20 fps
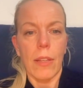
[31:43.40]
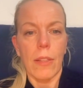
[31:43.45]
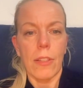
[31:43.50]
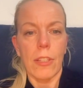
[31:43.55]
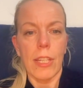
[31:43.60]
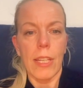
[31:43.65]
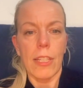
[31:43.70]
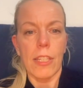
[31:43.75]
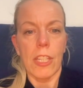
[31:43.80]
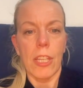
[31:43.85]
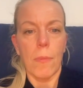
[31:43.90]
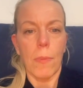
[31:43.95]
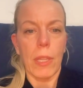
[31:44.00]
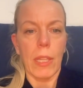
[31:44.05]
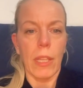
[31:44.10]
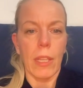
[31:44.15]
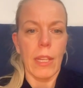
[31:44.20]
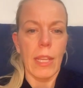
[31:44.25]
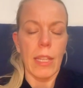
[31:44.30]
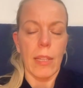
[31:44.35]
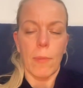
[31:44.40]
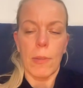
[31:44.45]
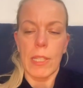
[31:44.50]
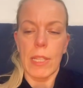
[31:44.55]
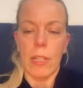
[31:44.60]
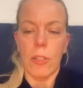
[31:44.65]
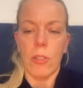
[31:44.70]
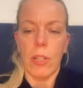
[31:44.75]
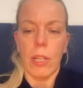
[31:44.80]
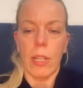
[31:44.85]
ChatGPT database.
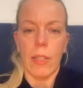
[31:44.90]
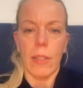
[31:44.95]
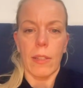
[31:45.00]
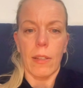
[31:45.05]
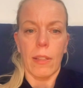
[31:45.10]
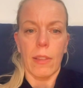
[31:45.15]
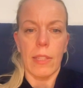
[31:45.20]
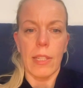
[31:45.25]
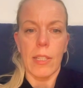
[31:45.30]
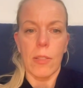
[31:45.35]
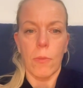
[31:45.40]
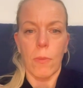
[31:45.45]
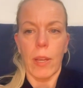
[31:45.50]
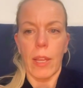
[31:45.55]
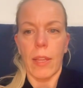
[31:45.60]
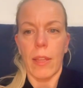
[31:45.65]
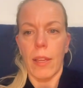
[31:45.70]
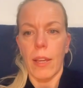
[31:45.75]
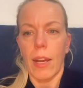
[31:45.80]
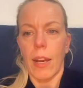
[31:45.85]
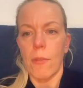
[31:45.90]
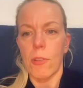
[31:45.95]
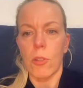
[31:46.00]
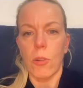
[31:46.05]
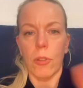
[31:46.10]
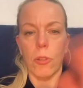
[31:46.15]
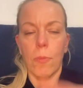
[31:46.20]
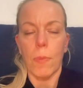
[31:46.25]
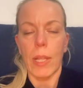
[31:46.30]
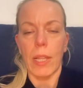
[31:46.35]
Actually, I can cut this away. I was
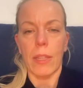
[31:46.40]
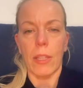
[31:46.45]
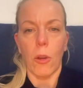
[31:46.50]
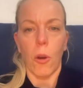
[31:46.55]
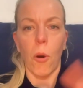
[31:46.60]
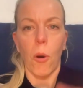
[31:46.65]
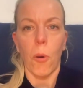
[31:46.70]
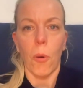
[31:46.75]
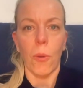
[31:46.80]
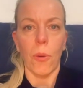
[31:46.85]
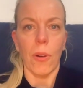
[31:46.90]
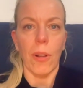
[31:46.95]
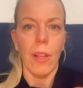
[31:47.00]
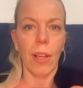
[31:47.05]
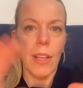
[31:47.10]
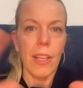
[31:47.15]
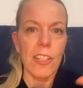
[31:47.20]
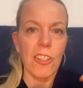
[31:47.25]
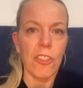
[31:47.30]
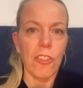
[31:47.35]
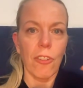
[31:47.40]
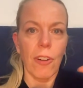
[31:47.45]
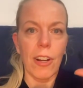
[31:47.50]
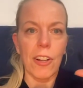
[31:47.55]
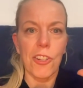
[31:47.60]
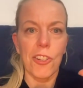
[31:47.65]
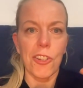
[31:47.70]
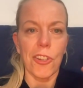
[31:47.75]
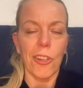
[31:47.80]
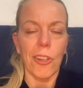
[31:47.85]
going to build the whole
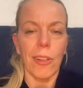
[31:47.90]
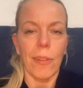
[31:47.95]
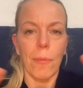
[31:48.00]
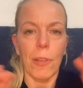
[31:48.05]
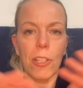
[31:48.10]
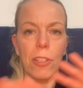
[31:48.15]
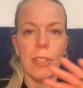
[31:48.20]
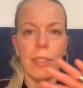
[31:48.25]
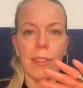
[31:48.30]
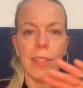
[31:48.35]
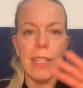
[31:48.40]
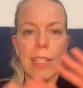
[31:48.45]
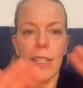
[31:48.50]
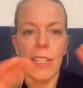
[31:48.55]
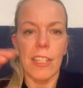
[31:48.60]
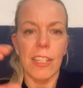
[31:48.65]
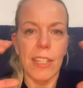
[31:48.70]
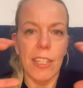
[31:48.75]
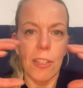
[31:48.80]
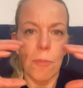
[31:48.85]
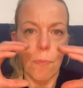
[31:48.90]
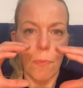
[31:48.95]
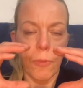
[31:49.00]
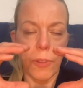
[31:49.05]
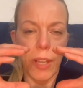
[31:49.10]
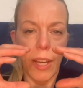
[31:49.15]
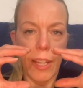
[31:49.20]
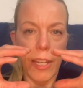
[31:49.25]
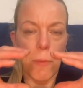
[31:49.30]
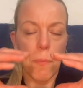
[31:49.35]
structure, because this is just a
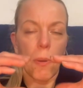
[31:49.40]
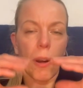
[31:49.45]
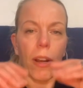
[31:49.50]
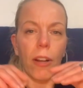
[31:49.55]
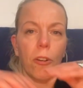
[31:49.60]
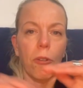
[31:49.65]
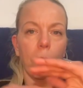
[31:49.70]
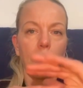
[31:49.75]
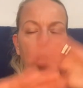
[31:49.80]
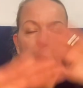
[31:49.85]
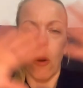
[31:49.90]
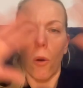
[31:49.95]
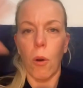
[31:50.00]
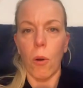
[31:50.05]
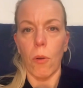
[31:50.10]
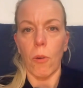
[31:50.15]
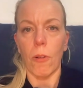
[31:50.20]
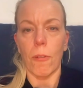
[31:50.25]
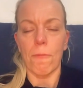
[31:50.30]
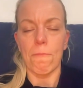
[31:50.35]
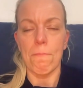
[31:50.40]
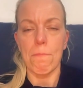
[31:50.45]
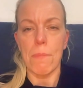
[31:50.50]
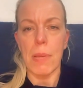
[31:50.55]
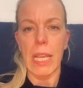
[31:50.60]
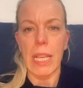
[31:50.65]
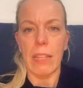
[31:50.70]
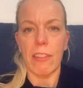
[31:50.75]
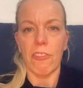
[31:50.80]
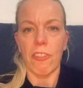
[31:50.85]
tiny part of my whole
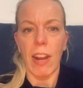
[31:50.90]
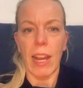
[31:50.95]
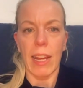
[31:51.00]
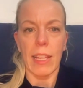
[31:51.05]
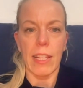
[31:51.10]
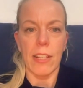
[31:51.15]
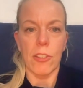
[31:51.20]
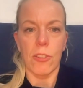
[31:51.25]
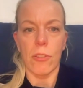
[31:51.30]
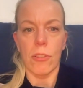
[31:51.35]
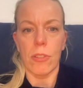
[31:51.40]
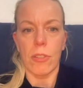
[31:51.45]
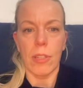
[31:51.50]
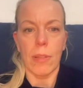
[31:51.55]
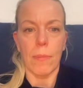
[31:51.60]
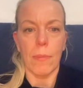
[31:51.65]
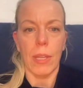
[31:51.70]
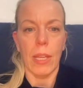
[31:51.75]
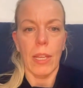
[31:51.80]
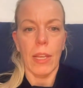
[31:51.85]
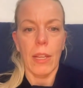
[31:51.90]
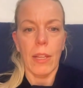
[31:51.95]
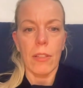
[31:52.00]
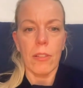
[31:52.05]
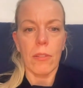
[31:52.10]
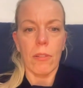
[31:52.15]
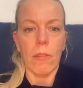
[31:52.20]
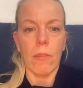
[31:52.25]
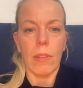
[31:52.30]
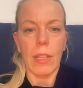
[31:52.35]
big tracking system.
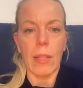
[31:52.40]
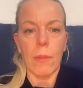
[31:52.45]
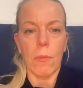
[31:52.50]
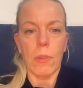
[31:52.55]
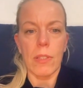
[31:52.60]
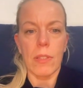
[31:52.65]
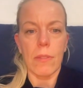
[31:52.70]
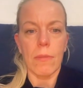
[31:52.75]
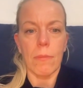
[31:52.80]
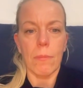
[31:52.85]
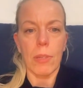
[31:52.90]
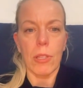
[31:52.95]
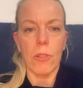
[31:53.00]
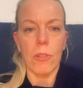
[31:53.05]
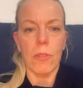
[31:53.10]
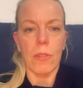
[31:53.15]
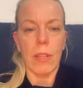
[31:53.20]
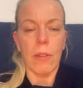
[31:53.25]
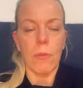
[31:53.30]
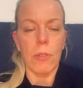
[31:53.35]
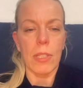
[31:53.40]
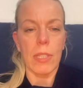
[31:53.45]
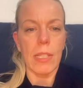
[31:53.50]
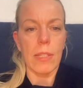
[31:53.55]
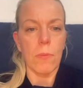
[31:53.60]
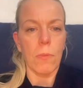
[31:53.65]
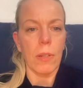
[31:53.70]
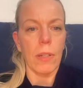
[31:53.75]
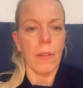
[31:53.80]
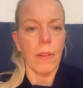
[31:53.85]
So that was because there was
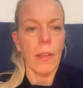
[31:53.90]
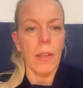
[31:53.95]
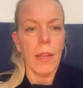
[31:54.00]
this one.